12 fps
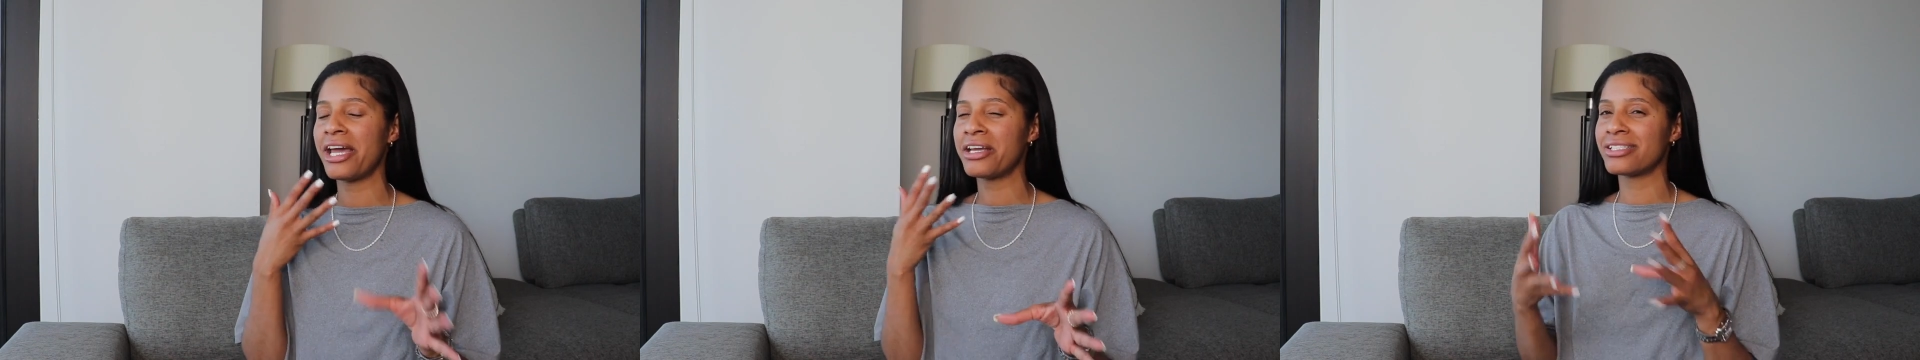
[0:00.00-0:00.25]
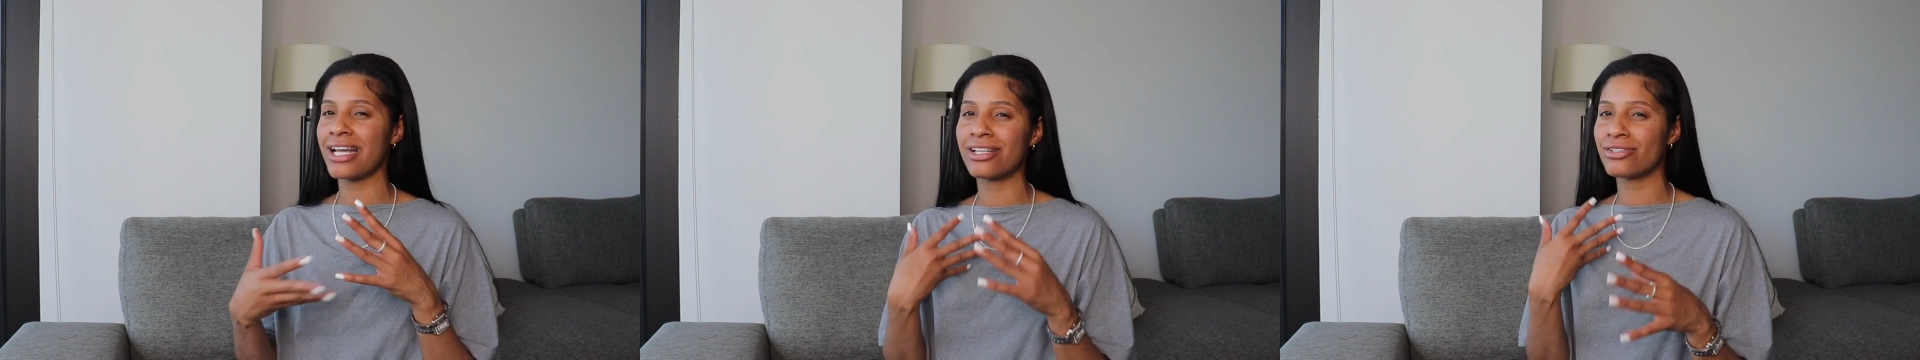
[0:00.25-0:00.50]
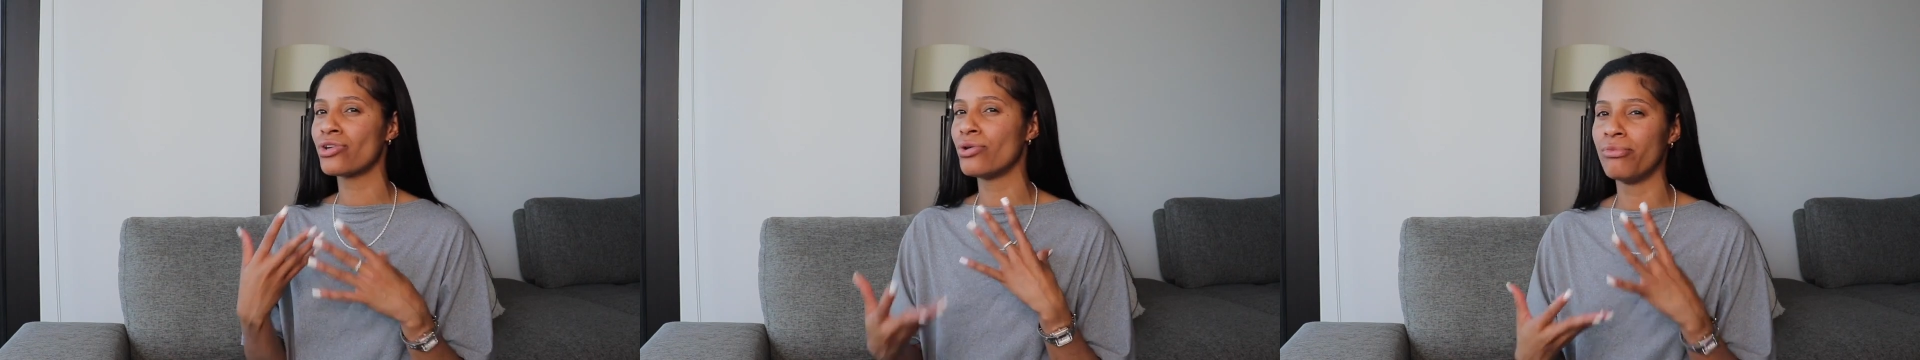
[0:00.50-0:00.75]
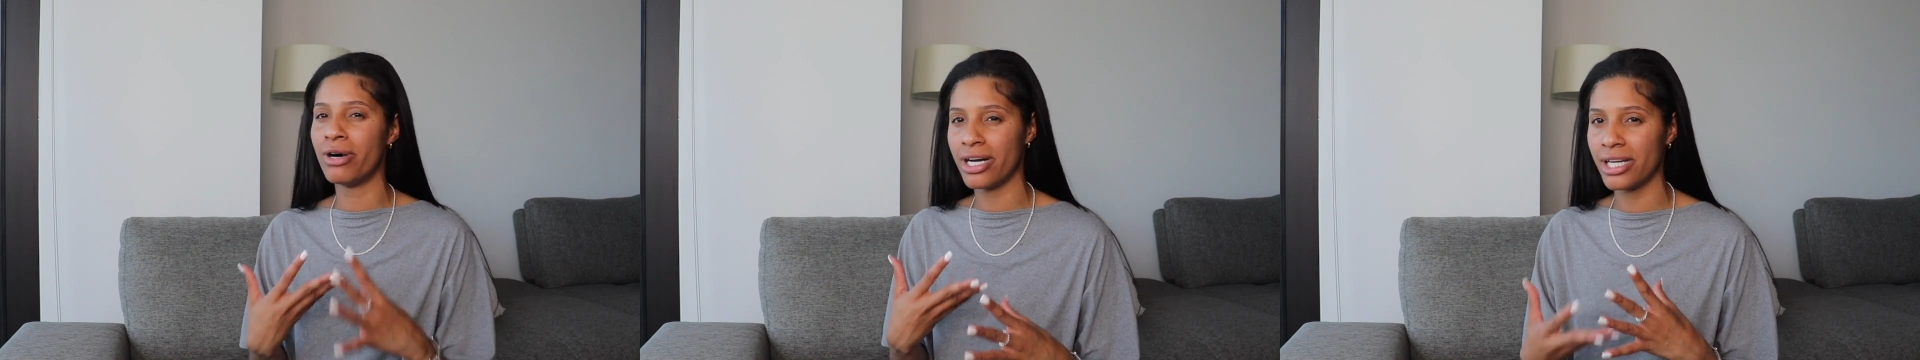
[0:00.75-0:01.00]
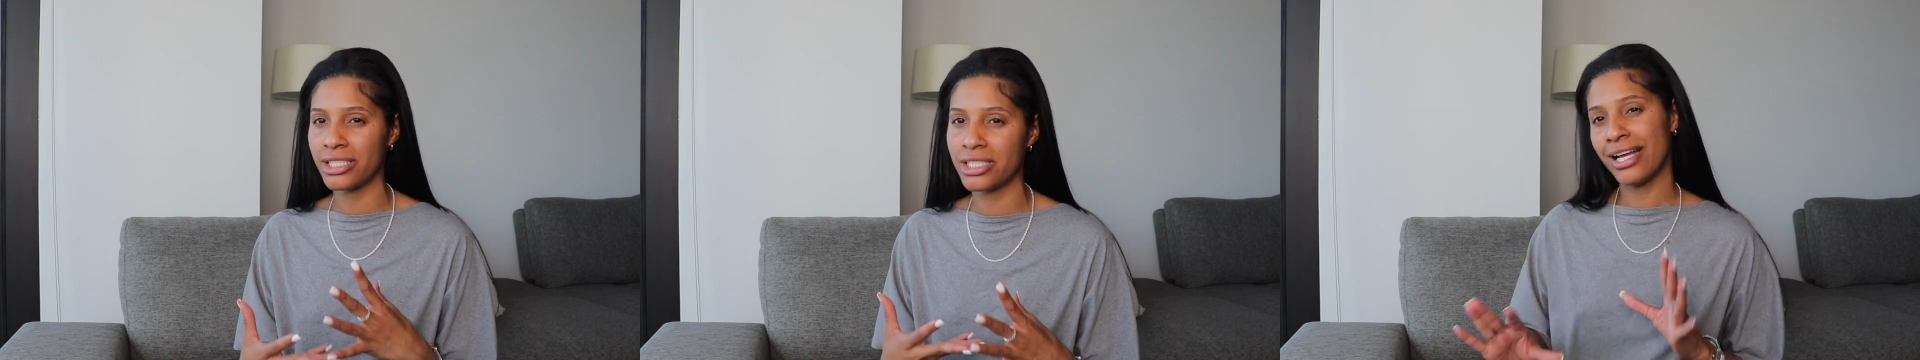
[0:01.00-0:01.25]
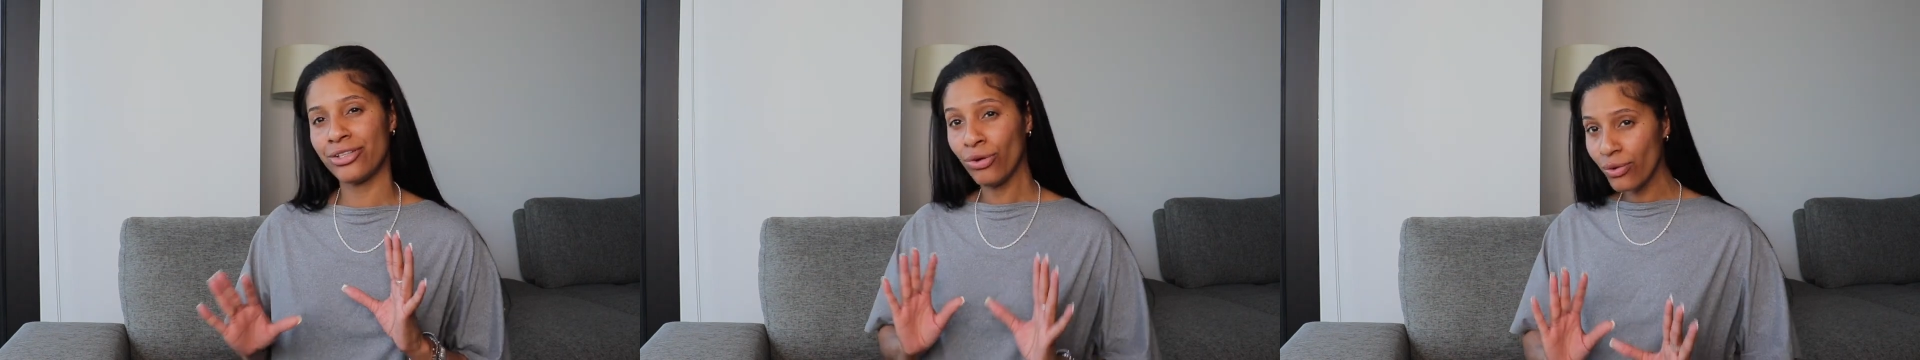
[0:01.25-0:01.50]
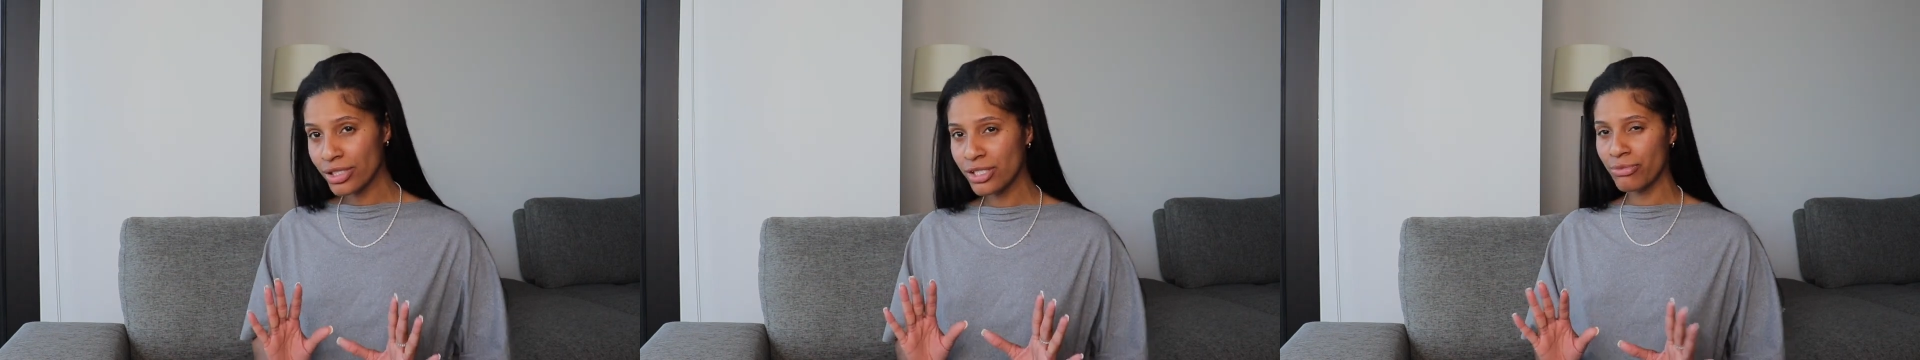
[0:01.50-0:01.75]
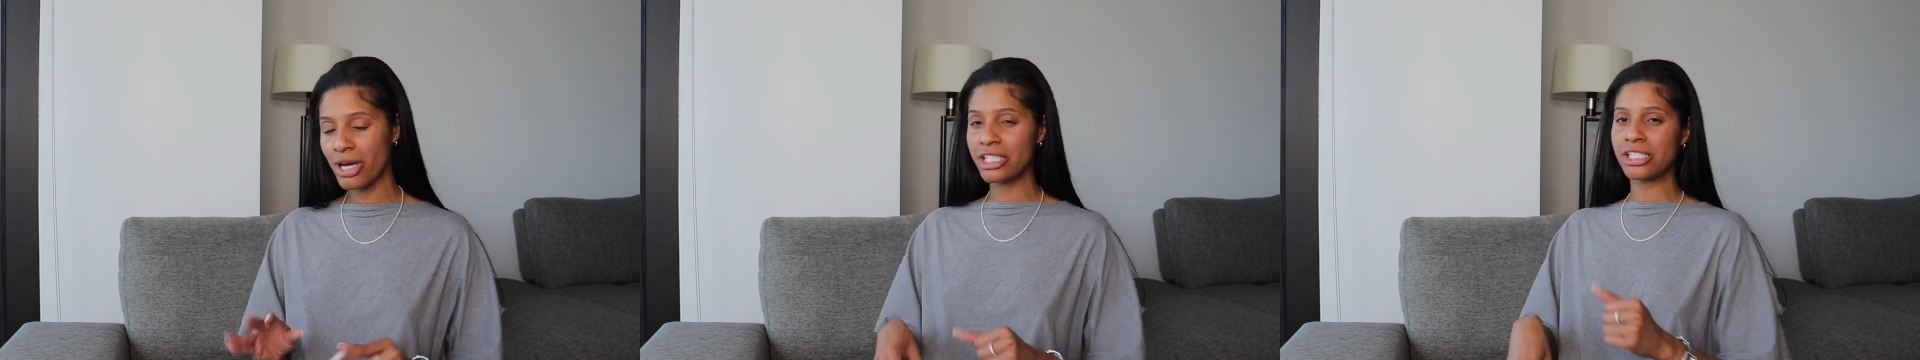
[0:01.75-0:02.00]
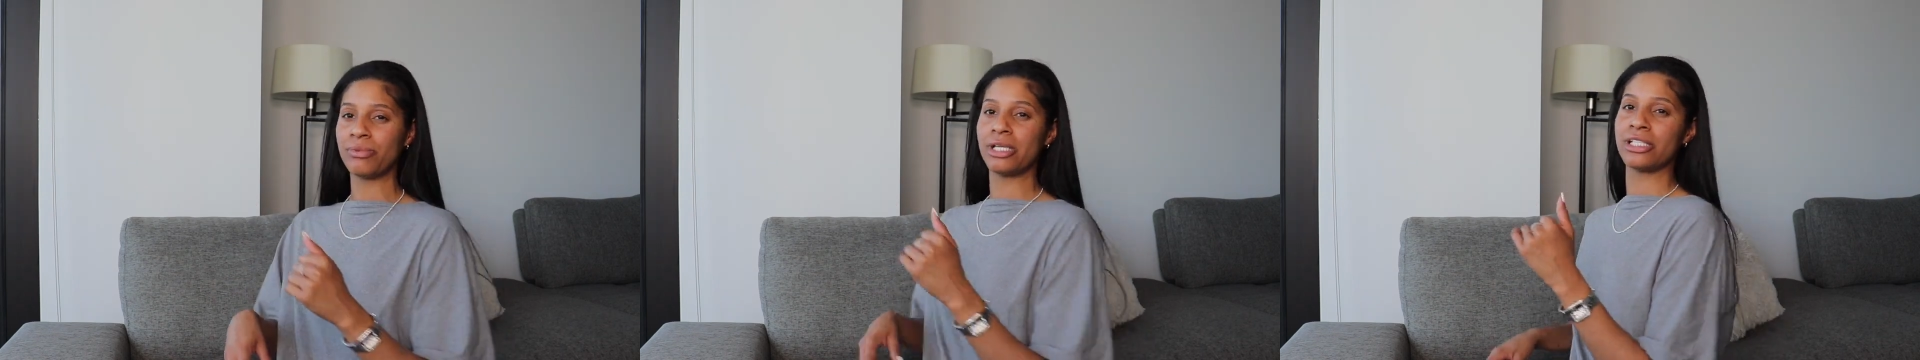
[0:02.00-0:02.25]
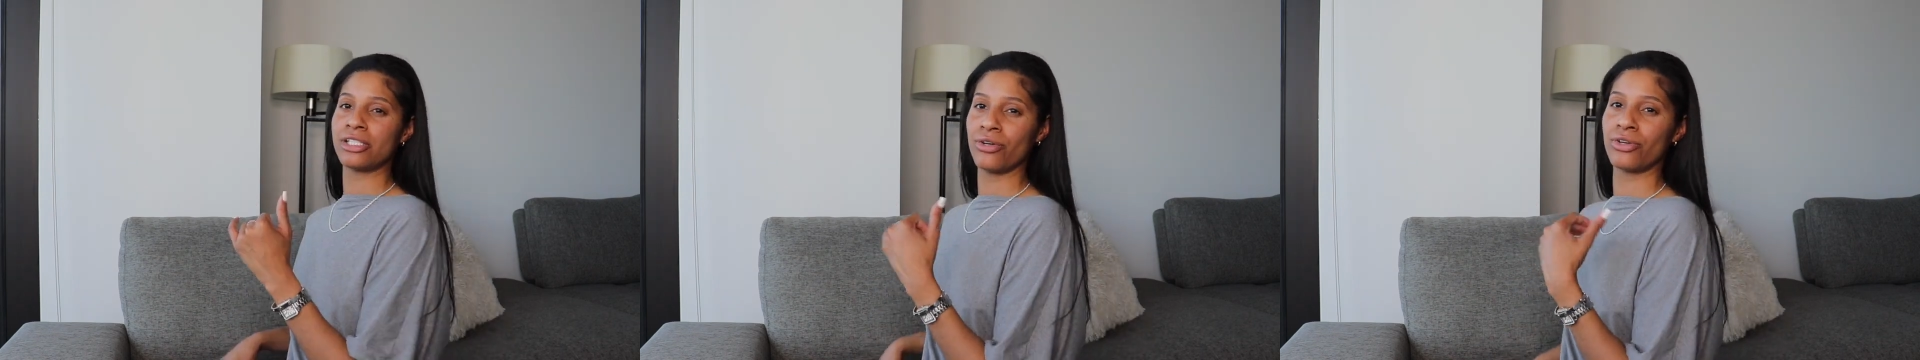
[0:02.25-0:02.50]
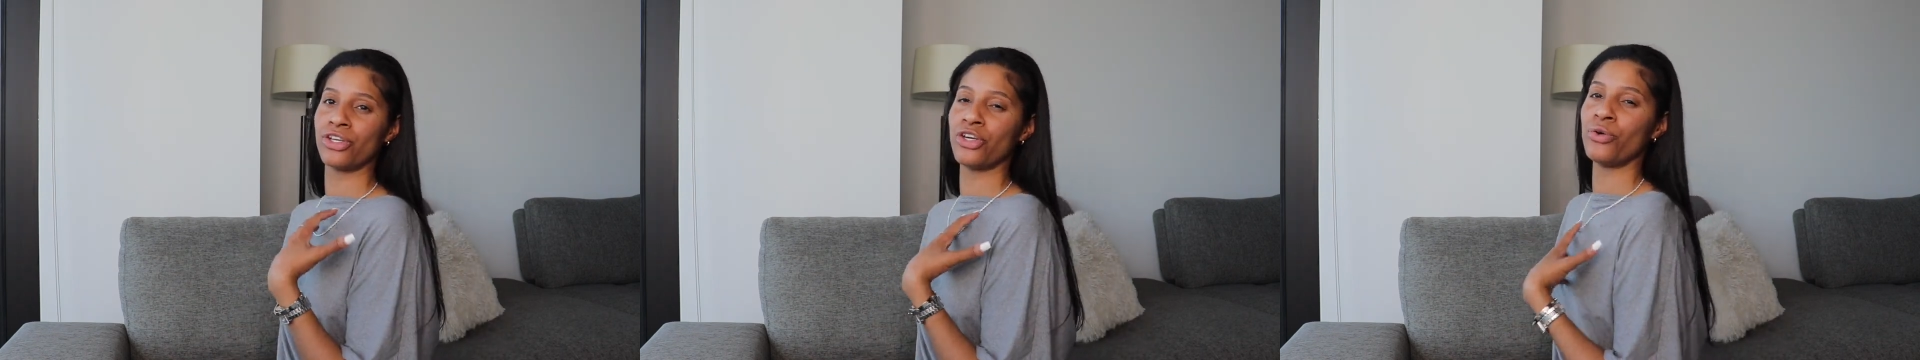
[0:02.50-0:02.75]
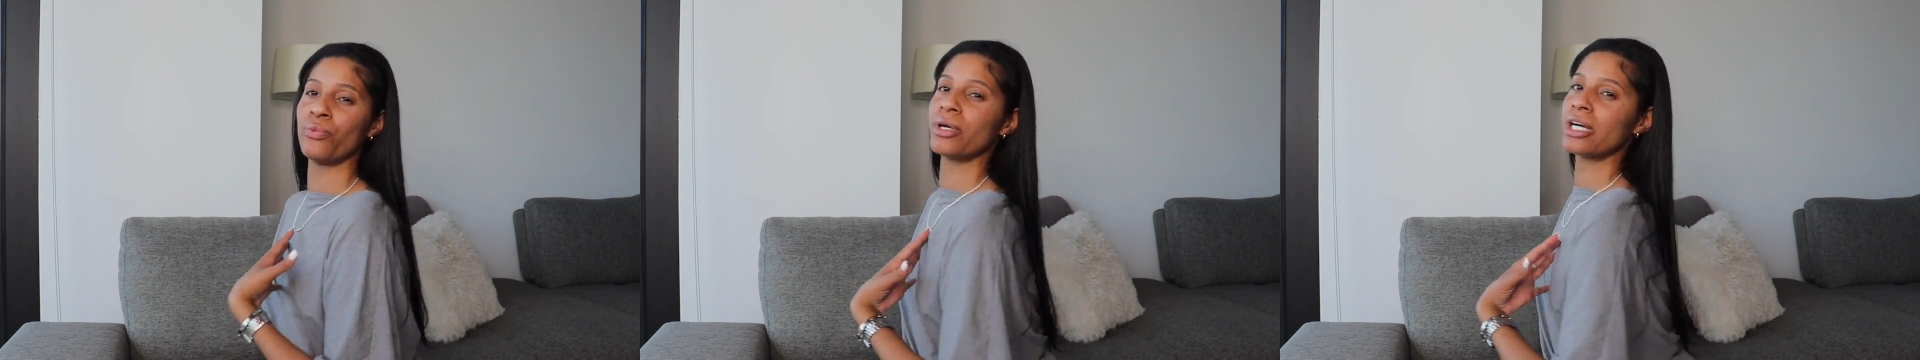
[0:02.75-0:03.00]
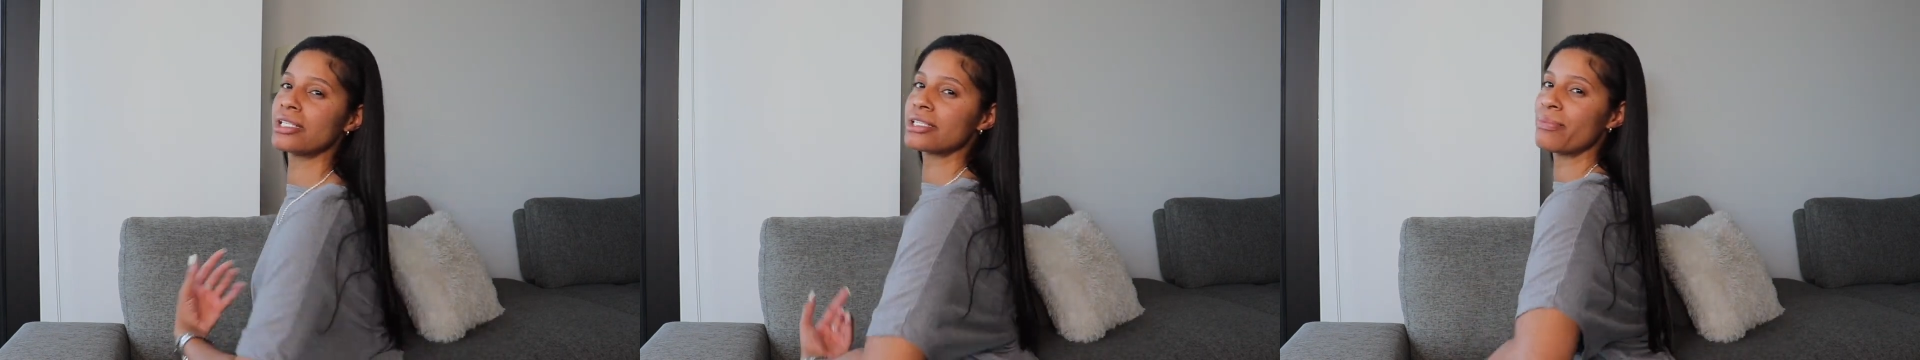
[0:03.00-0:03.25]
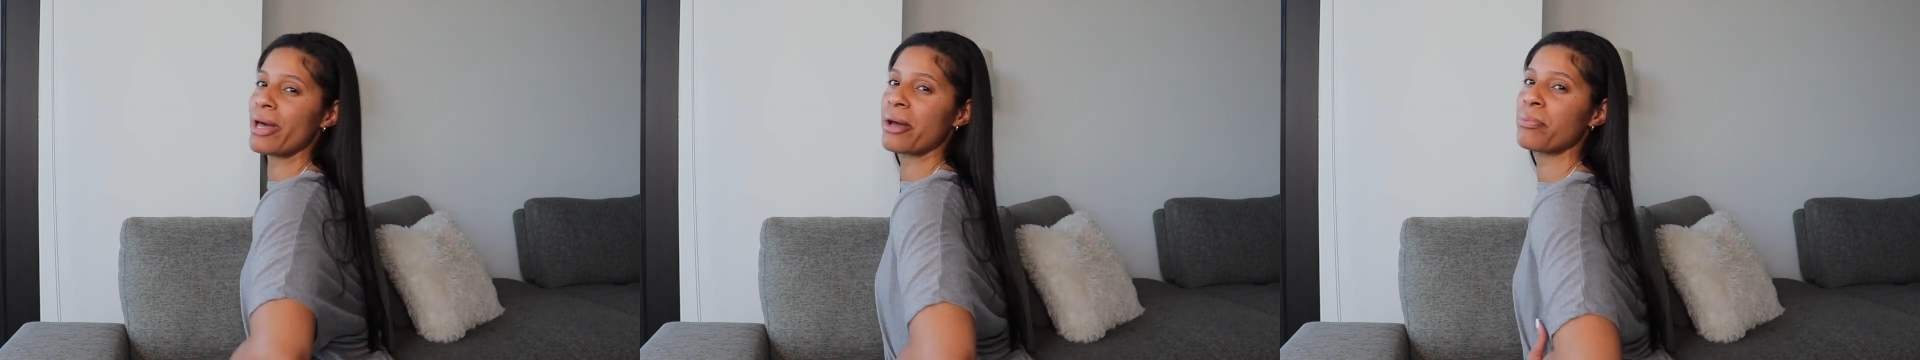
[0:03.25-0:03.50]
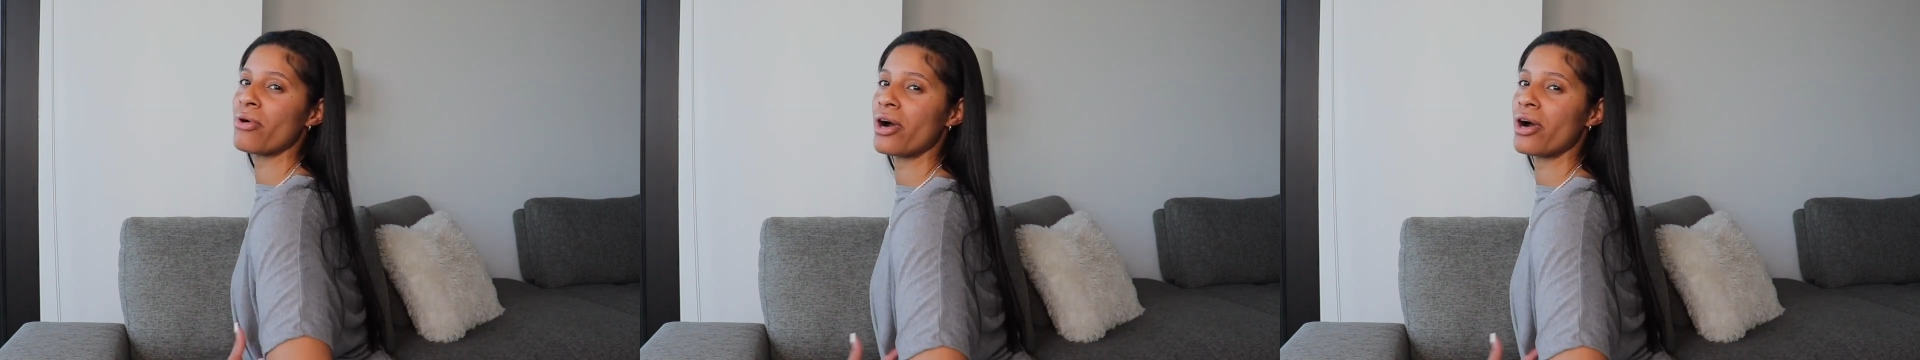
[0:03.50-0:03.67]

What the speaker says: It's not too much. Not doing too much, but it's still cute because the back